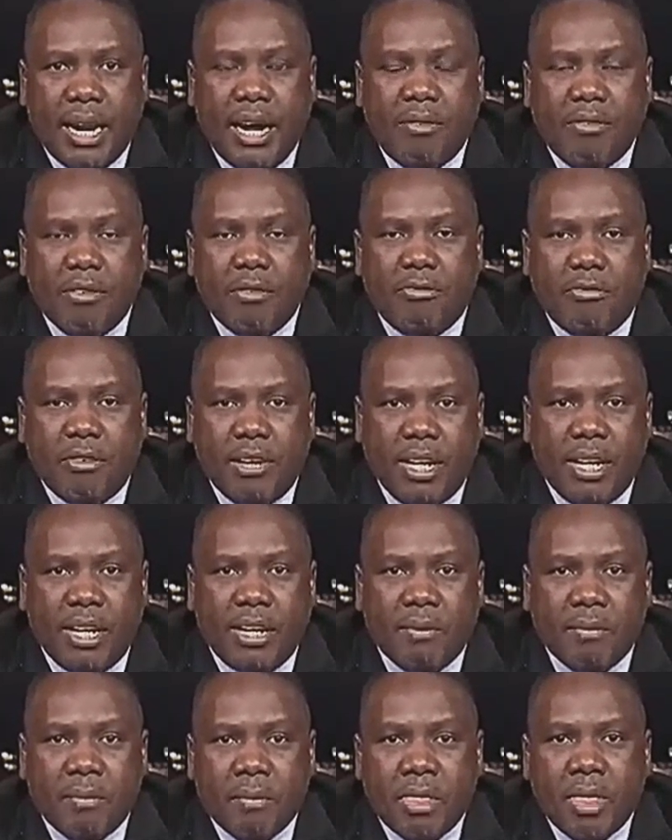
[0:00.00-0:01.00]
and have a
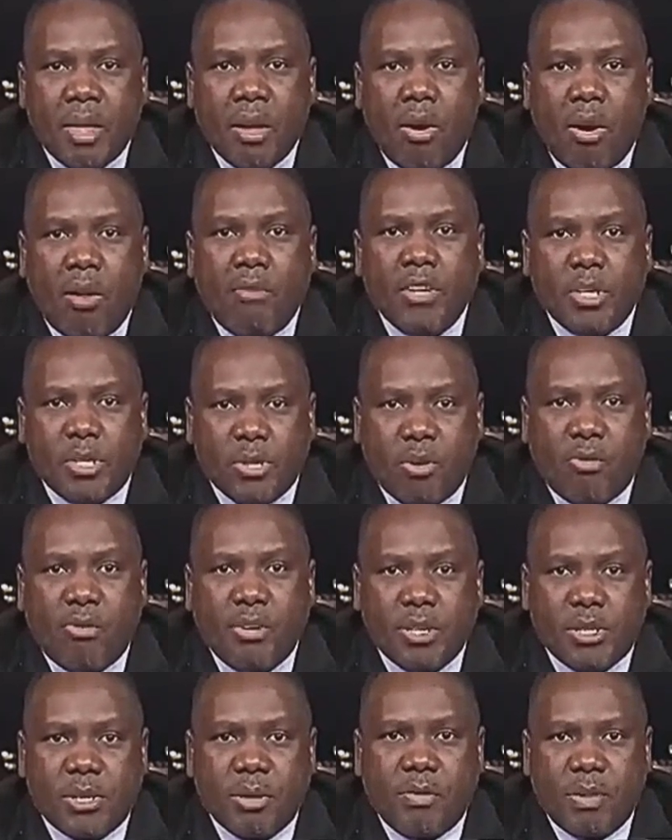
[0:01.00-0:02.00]
feeling of the
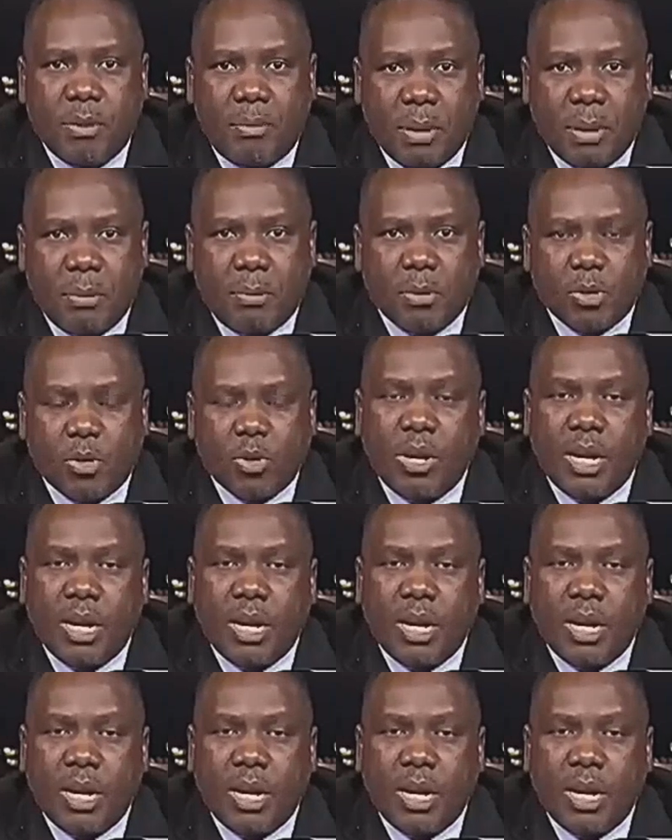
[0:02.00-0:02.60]
sufferings of the people.